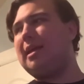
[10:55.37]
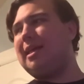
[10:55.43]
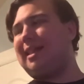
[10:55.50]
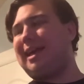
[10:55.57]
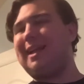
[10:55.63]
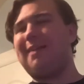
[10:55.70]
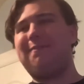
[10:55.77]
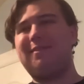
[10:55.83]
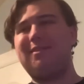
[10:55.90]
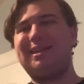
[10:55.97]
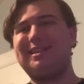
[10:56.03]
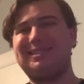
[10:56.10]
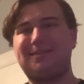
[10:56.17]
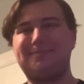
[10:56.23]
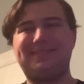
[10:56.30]
Like I feel like
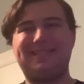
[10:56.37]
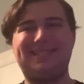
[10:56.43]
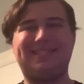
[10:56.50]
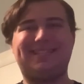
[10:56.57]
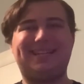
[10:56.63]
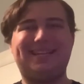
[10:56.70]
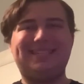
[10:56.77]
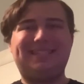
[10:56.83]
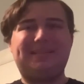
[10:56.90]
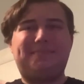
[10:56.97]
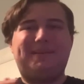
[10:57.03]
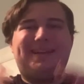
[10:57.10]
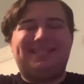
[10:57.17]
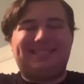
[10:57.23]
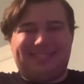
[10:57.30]
some scenes could easily be
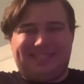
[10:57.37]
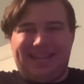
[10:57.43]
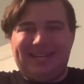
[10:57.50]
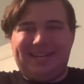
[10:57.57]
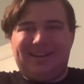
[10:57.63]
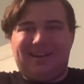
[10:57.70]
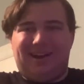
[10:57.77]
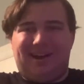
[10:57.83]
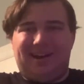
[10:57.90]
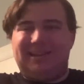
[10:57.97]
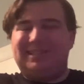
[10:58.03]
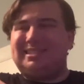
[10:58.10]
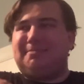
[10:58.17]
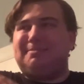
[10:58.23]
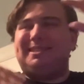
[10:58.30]
extended on
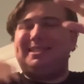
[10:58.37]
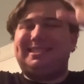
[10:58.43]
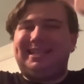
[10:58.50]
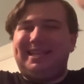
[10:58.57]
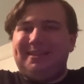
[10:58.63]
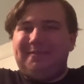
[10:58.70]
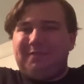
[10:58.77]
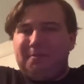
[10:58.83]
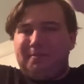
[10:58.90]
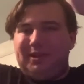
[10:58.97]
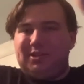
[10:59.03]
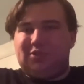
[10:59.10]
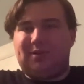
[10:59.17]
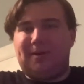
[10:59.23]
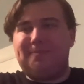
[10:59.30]
and some scenes could even be
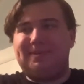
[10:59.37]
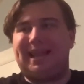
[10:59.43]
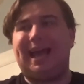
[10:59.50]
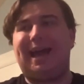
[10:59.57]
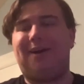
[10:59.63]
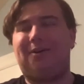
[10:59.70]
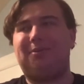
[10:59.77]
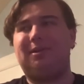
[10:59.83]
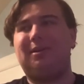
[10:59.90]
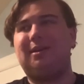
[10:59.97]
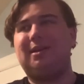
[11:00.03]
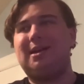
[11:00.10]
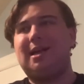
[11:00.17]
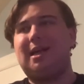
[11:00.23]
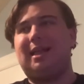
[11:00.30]
trimmed down
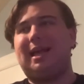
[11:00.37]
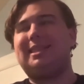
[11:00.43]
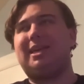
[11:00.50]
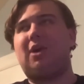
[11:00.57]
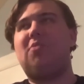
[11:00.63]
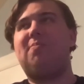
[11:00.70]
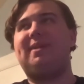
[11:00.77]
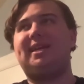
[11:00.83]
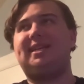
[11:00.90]
like the opening